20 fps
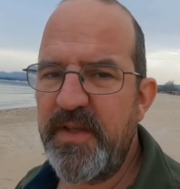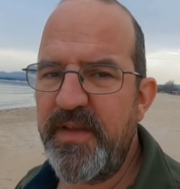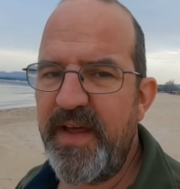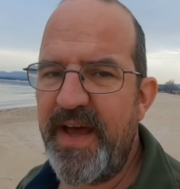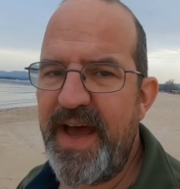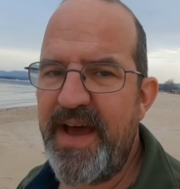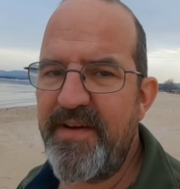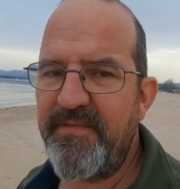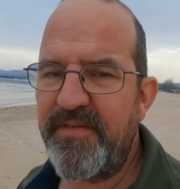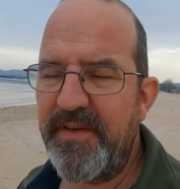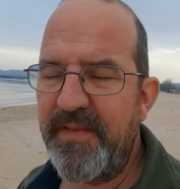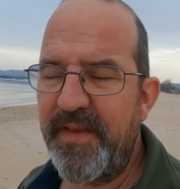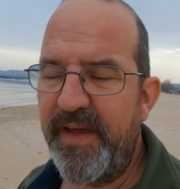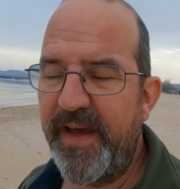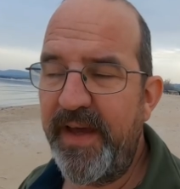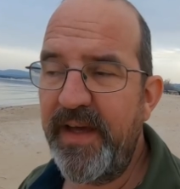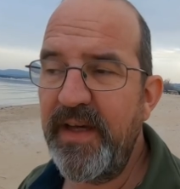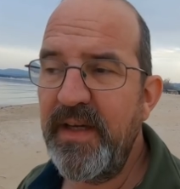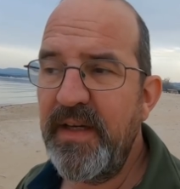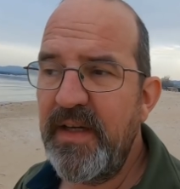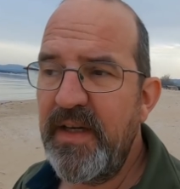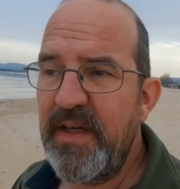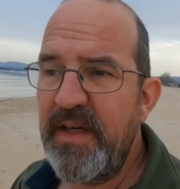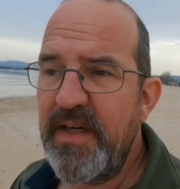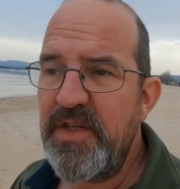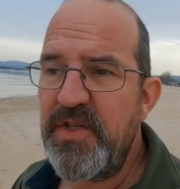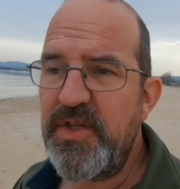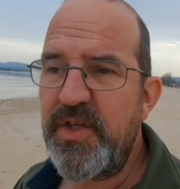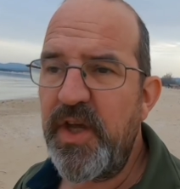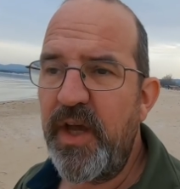that they're having there.
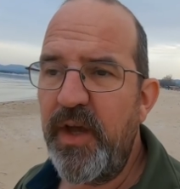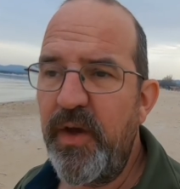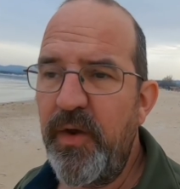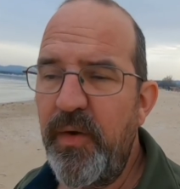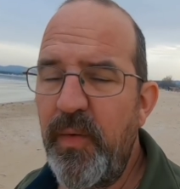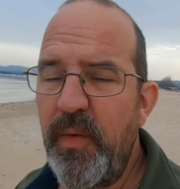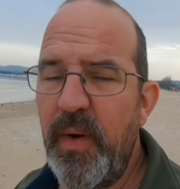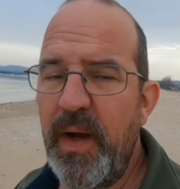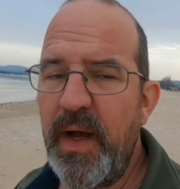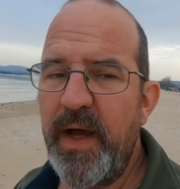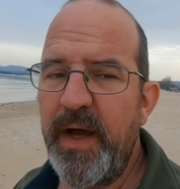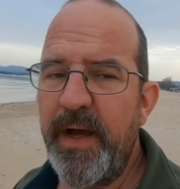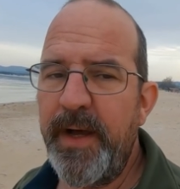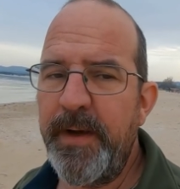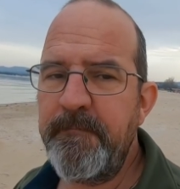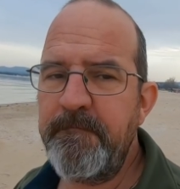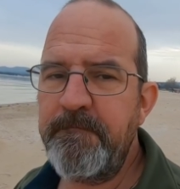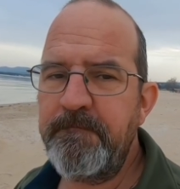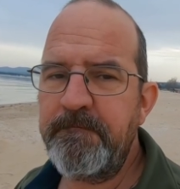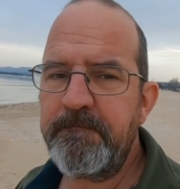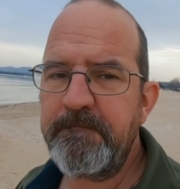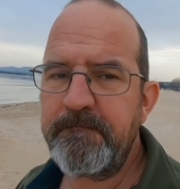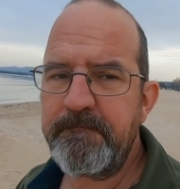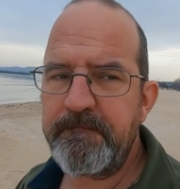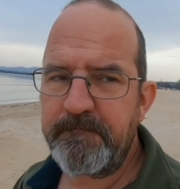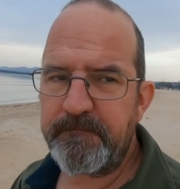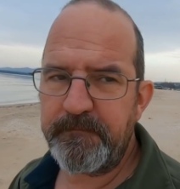So um,